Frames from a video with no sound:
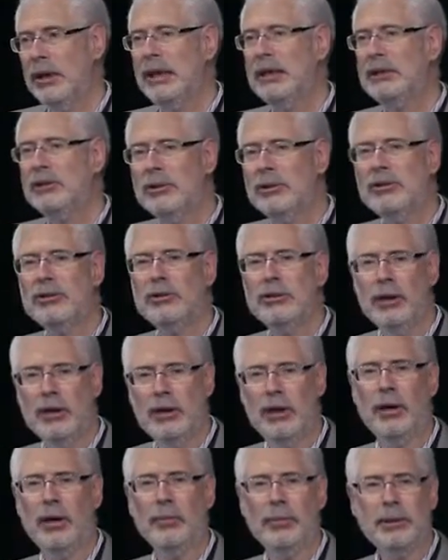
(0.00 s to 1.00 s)
Existing
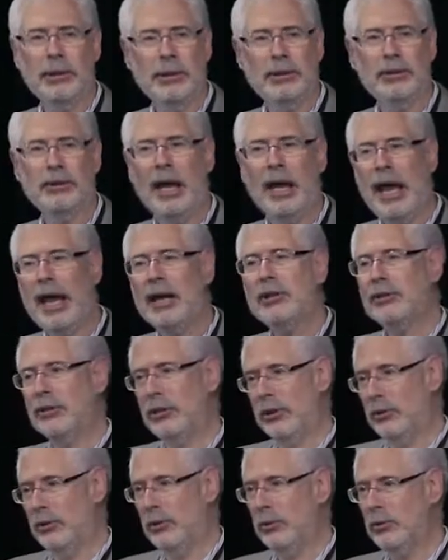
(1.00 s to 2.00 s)
companies
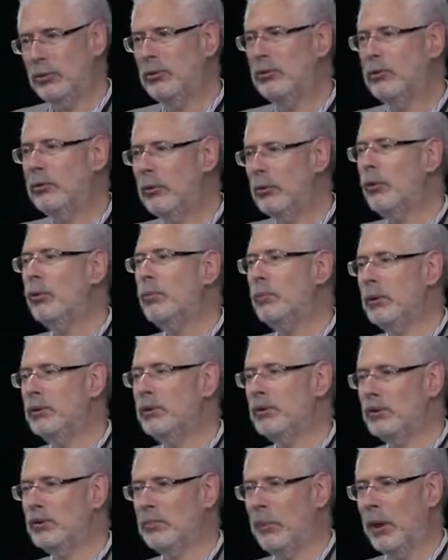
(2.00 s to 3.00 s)
execute known
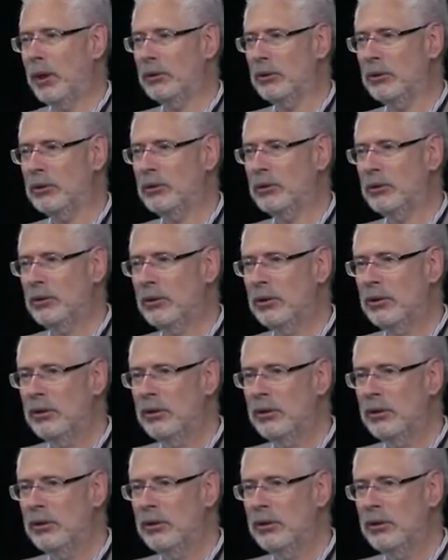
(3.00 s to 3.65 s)
business models,